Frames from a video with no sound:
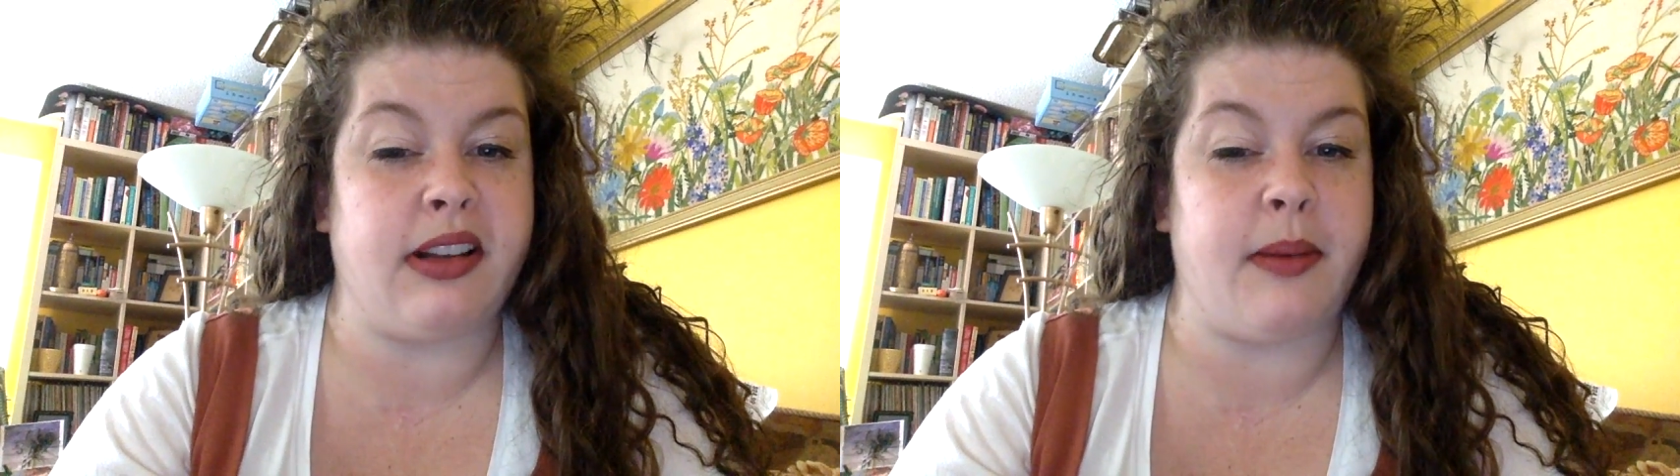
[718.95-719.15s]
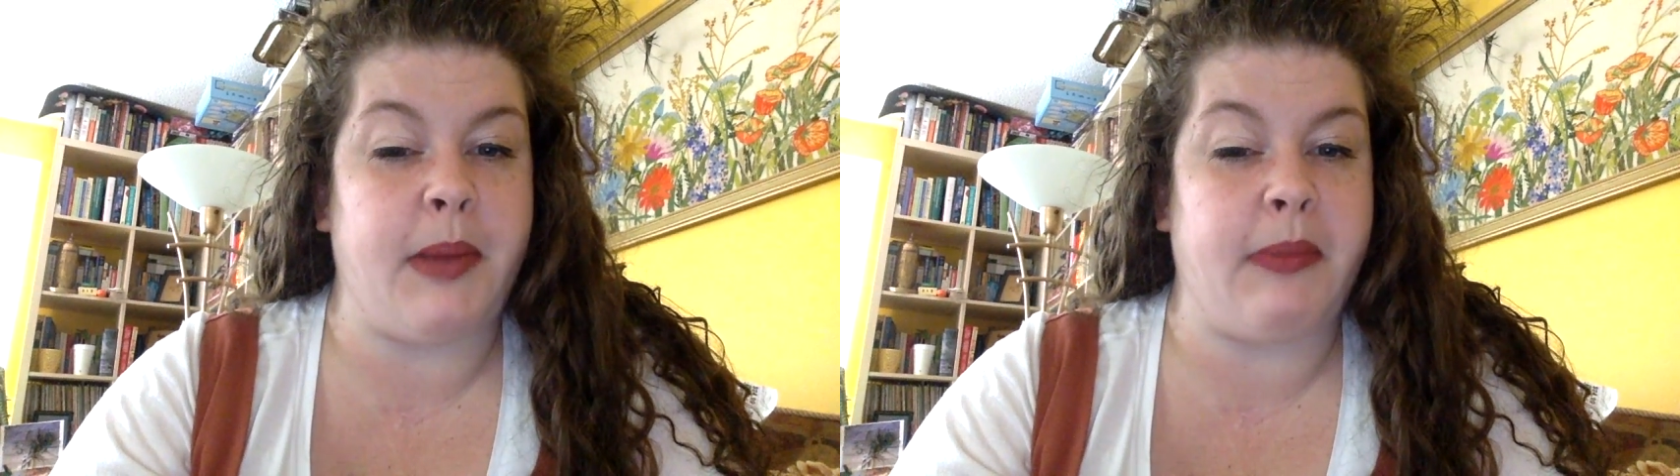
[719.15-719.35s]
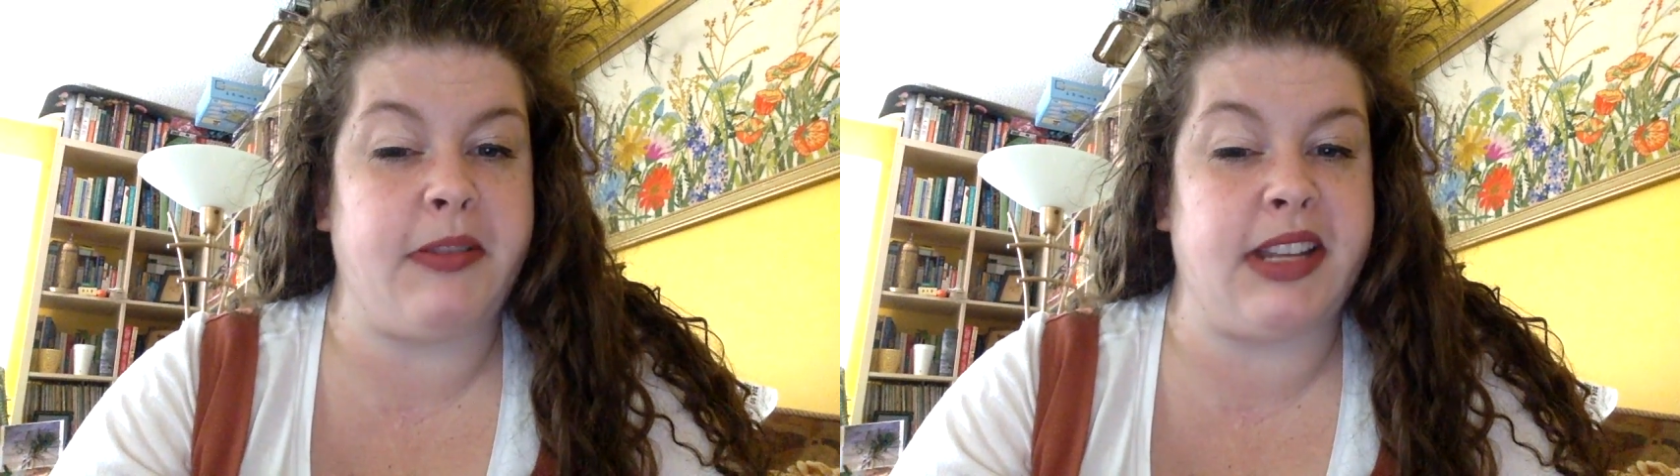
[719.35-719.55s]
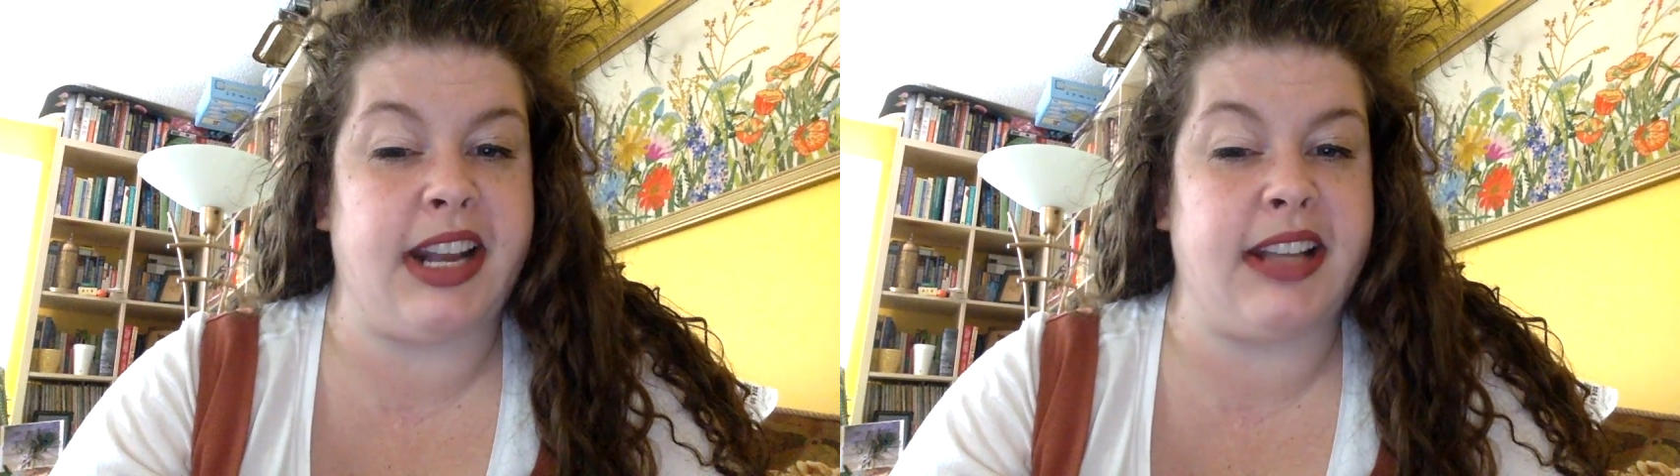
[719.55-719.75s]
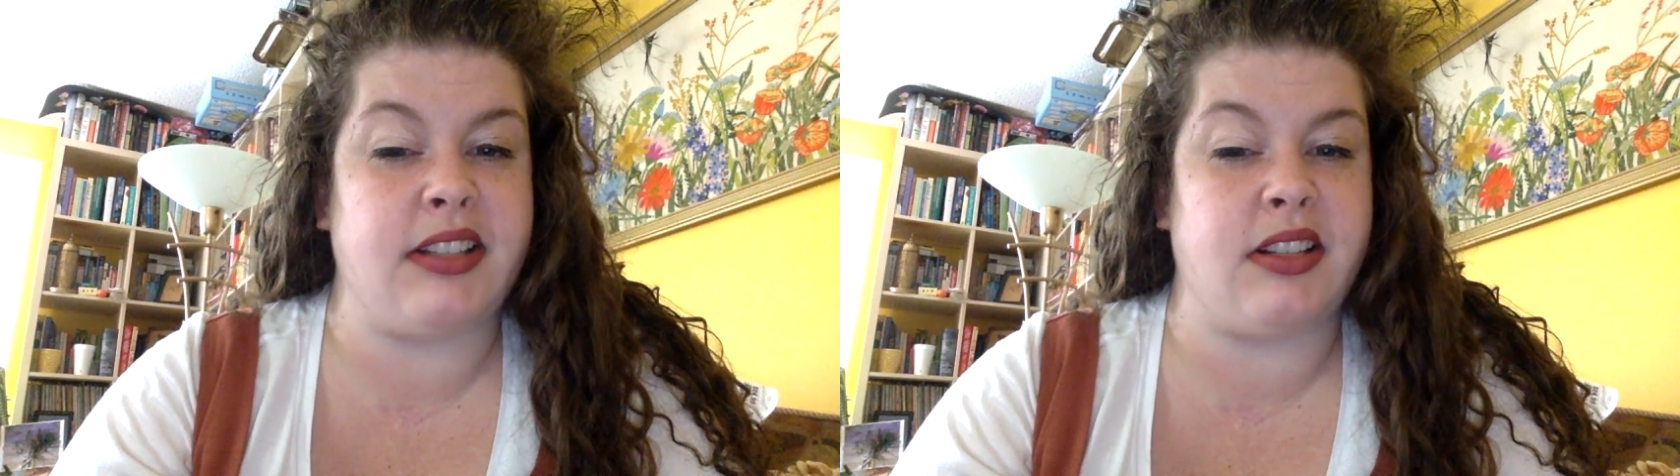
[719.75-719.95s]
come up with an
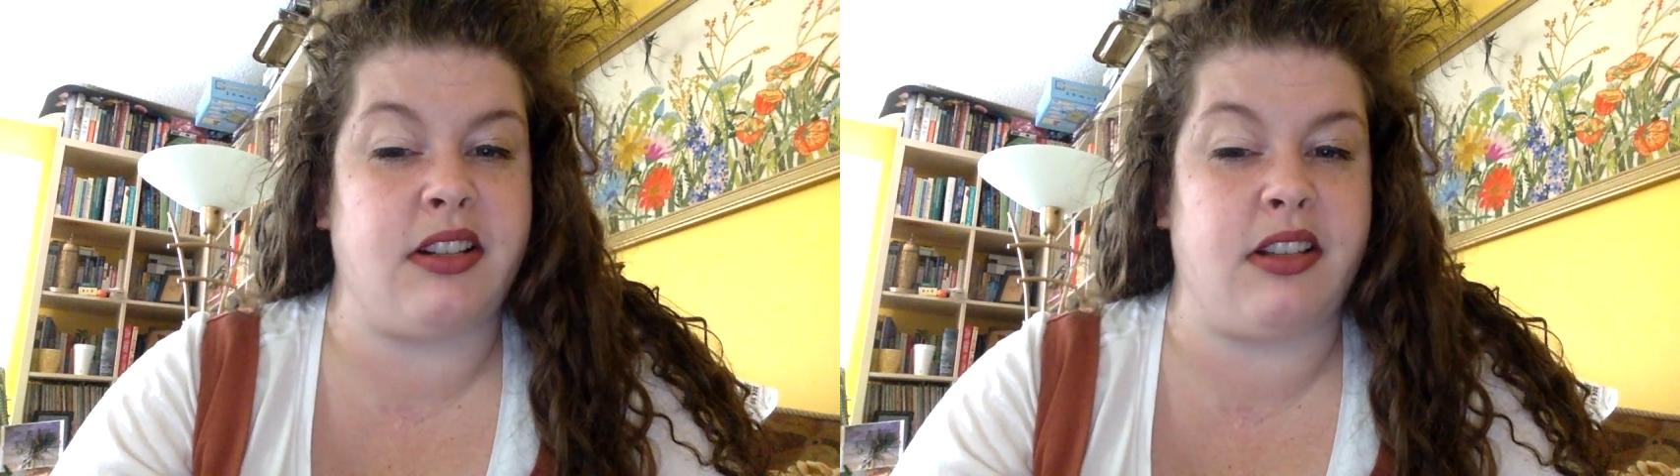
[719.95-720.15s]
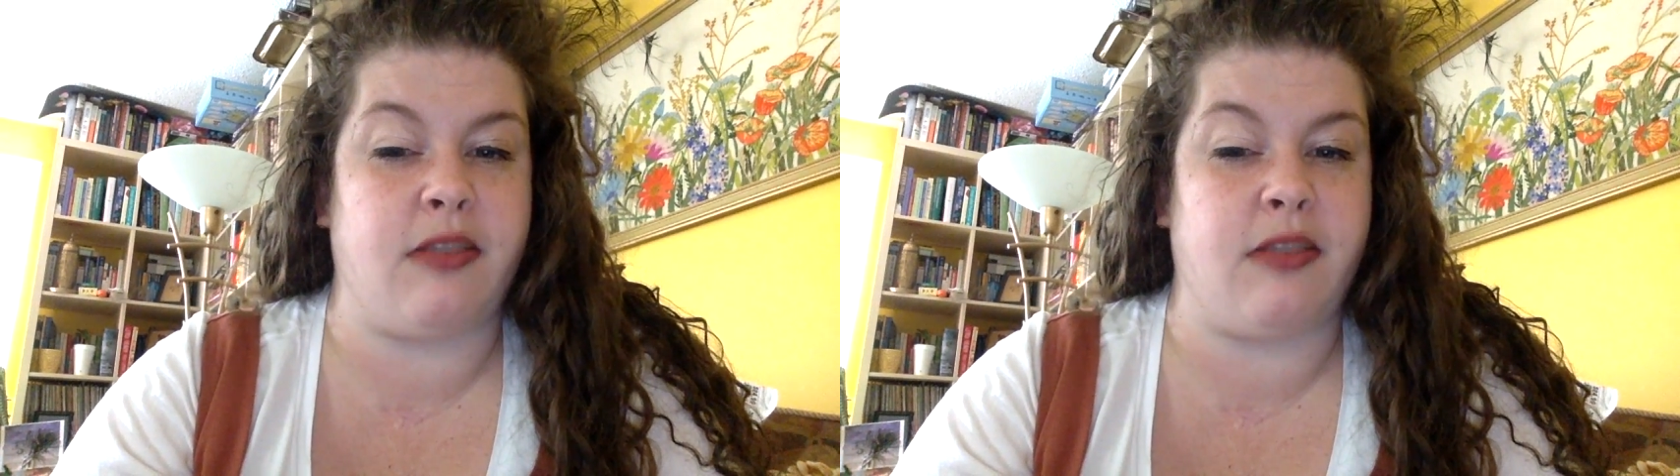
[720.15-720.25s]
answer to the